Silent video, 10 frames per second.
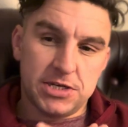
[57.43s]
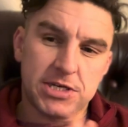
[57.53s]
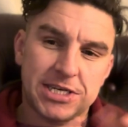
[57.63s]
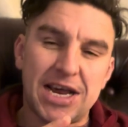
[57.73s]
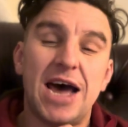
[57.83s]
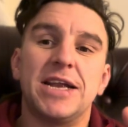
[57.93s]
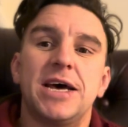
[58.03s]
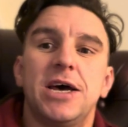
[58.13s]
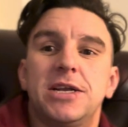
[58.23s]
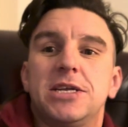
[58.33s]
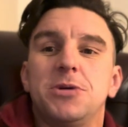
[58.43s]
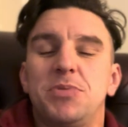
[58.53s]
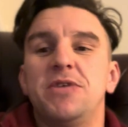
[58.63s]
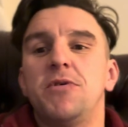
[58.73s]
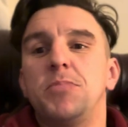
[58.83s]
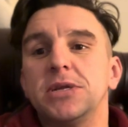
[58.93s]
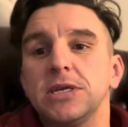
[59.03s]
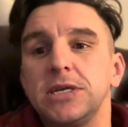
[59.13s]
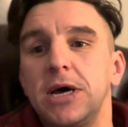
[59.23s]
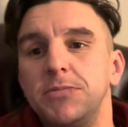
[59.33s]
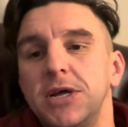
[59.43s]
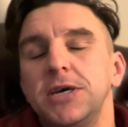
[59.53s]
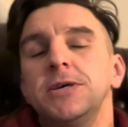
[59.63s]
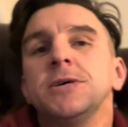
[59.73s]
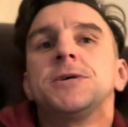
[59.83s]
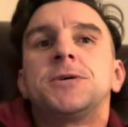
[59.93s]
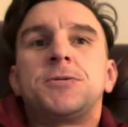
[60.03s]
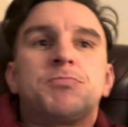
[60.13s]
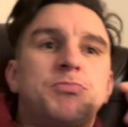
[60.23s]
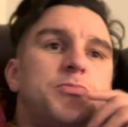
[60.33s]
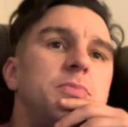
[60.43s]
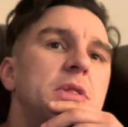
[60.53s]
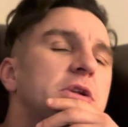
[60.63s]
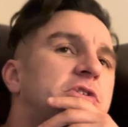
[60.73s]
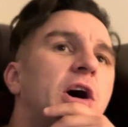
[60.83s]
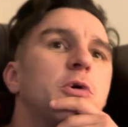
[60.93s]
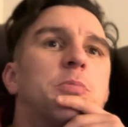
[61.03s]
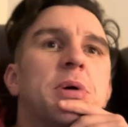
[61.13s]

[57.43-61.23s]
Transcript: So Saturday I did a bit of a business update, told